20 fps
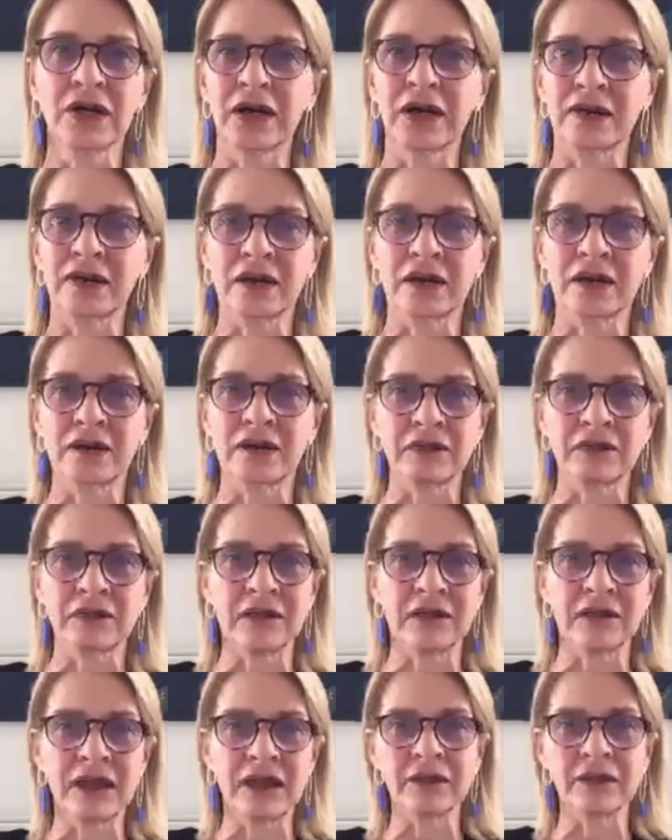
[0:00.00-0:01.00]

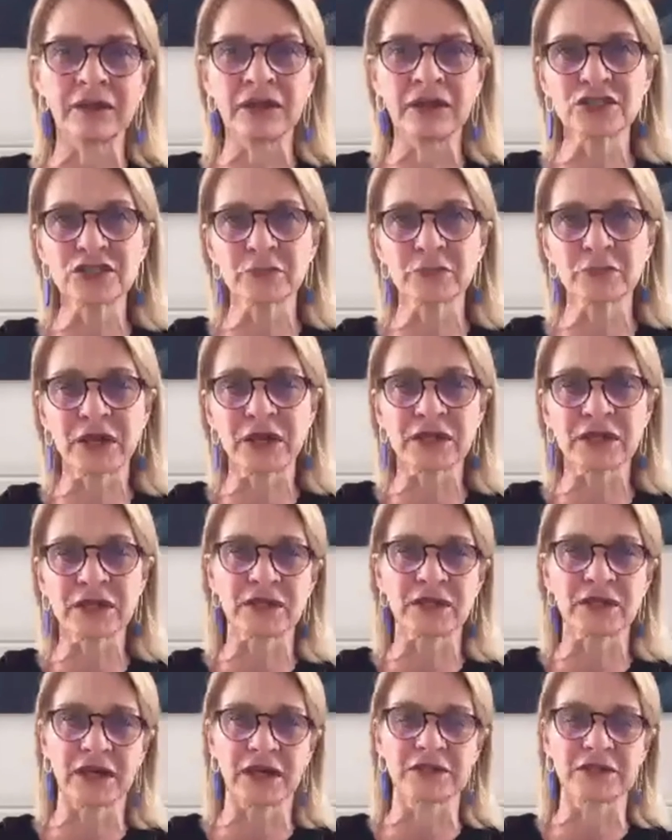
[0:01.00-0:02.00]
And thereby
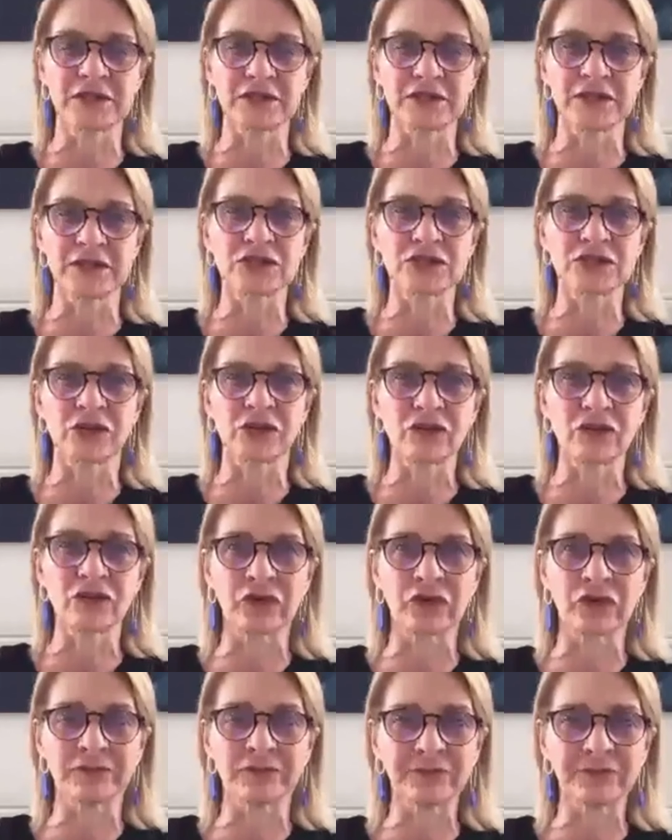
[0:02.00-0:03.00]
spreading the ideas of